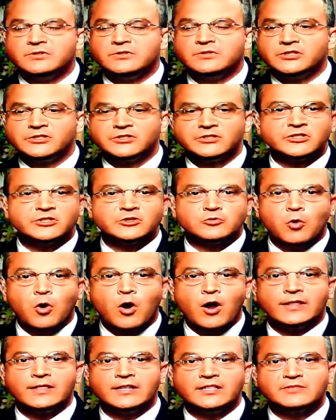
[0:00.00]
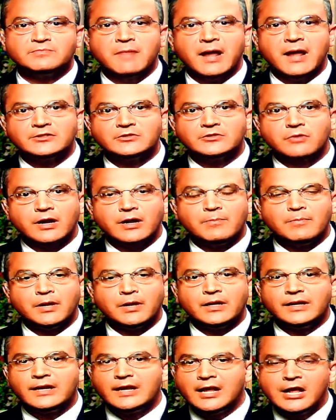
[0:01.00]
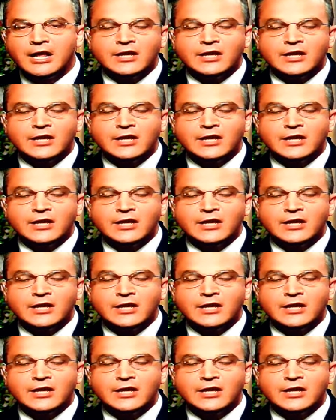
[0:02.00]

just destroying this man's credibility,